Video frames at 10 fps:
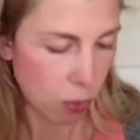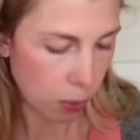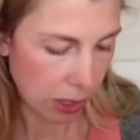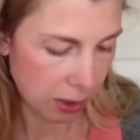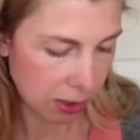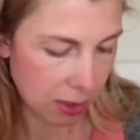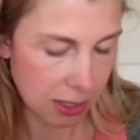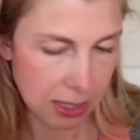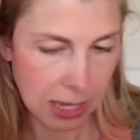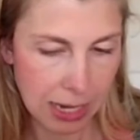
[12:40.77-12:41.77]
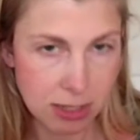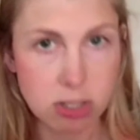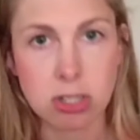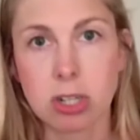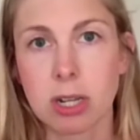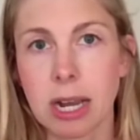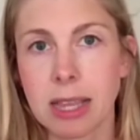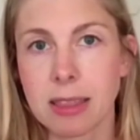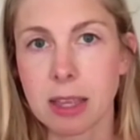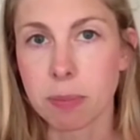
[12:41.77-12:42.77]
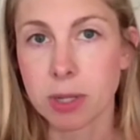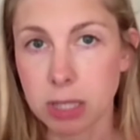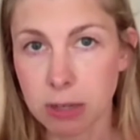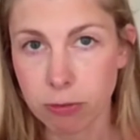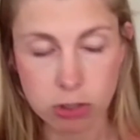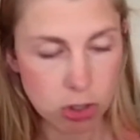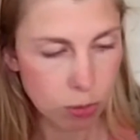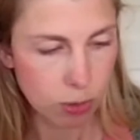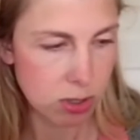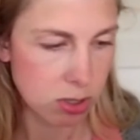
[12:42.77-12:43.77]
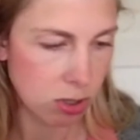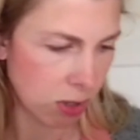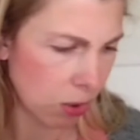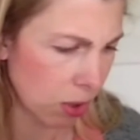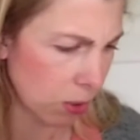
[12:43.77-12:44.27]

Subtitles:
with cancer and the ability for tumors to grow.